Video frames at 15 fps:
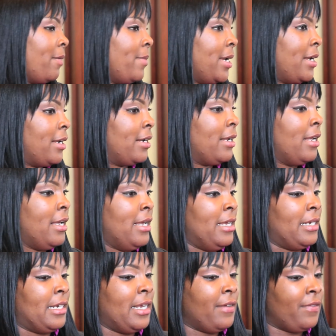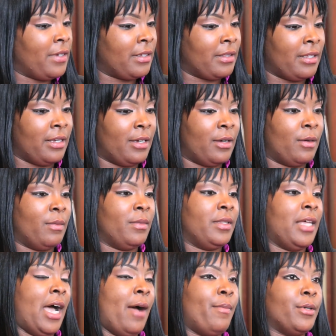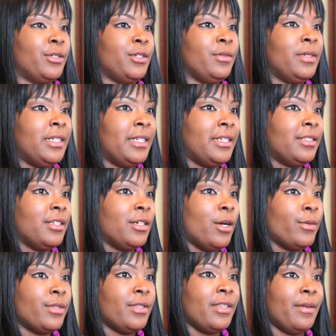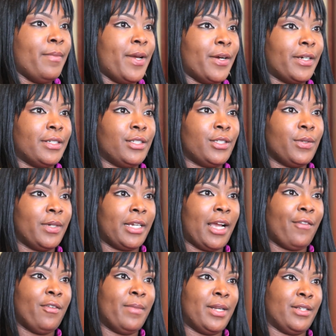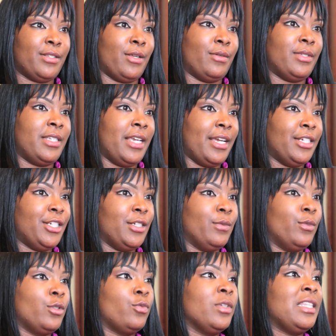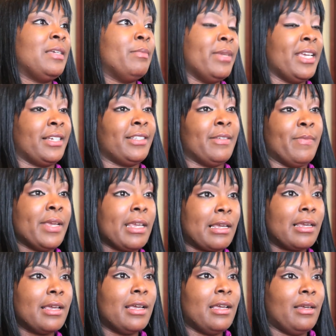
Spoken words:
I mean, giving them the opportunity to go to the American Student Government Association was really big to me